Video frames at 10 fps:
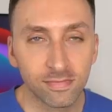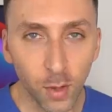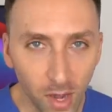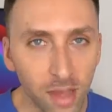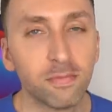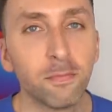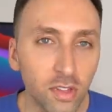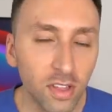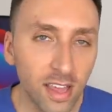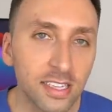Okay,
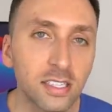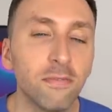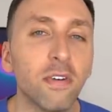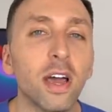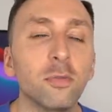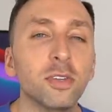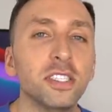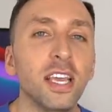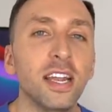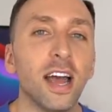the last and final
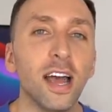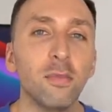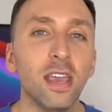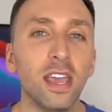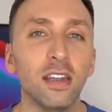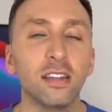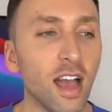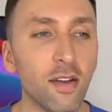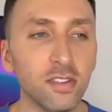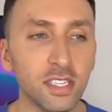mistake I made,
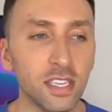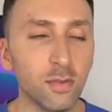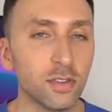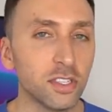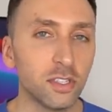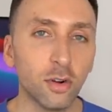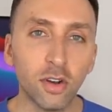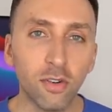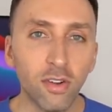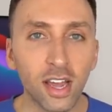obviously we're just
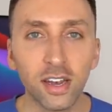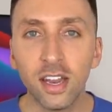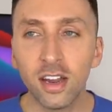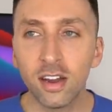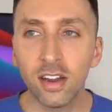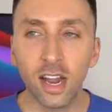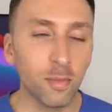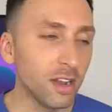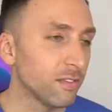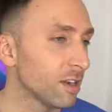joking around here and I'll
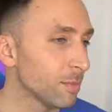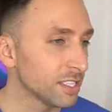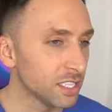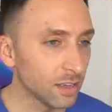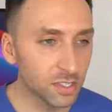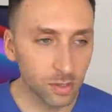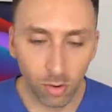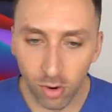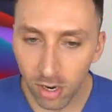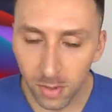make fun of myself some
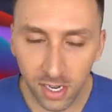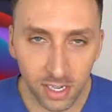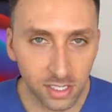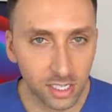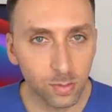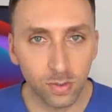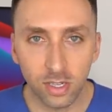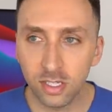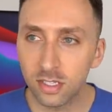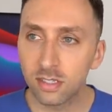more because this
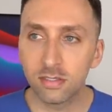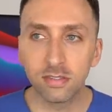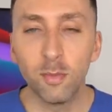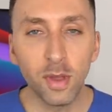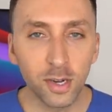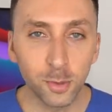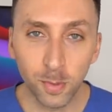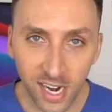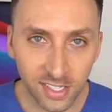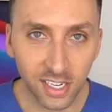was about as
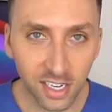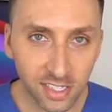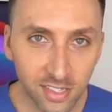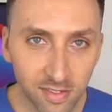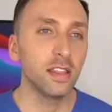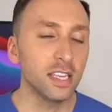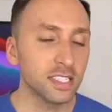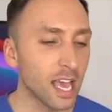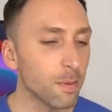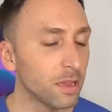bad as it gets. And
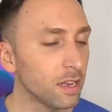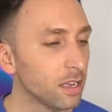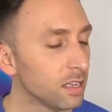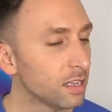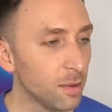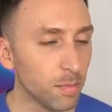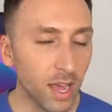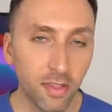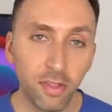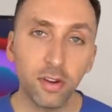this happened in
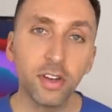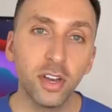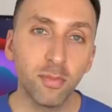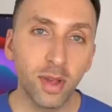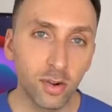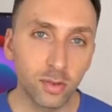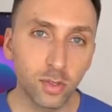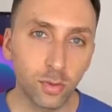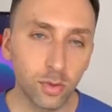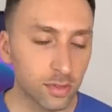my third year of medical
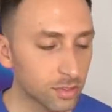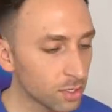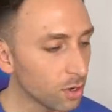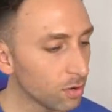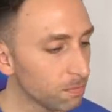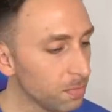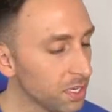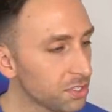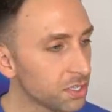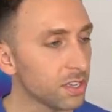school. So
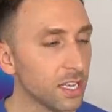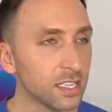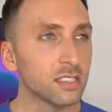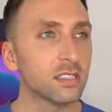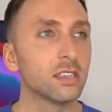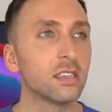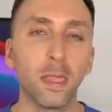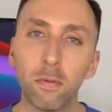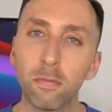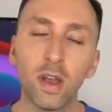picture this,
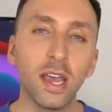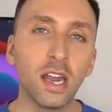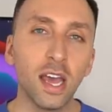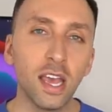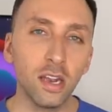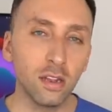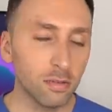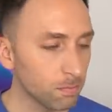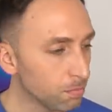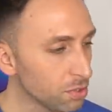a bright-eyed,
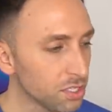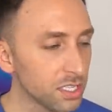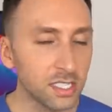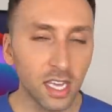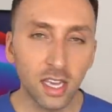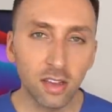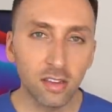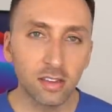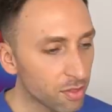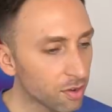
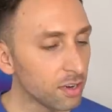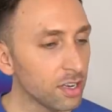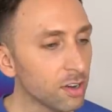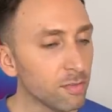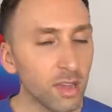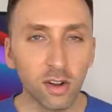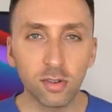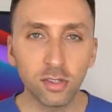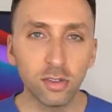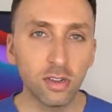bushy-tailed, third-year
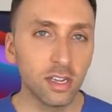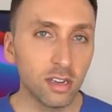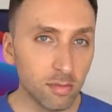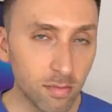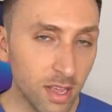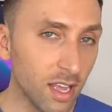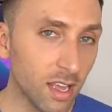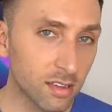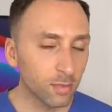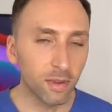medical student,
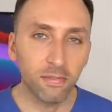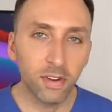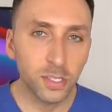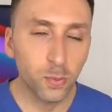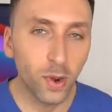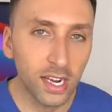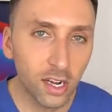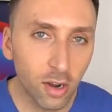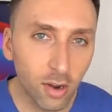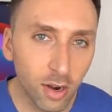me, my fresh
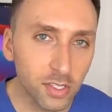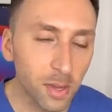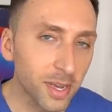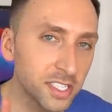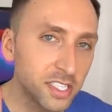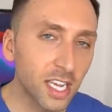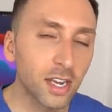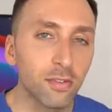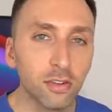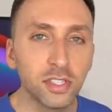white coat. I was on my
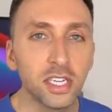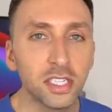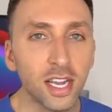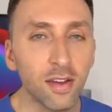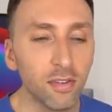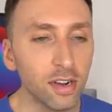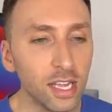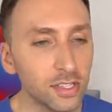second rotation ever in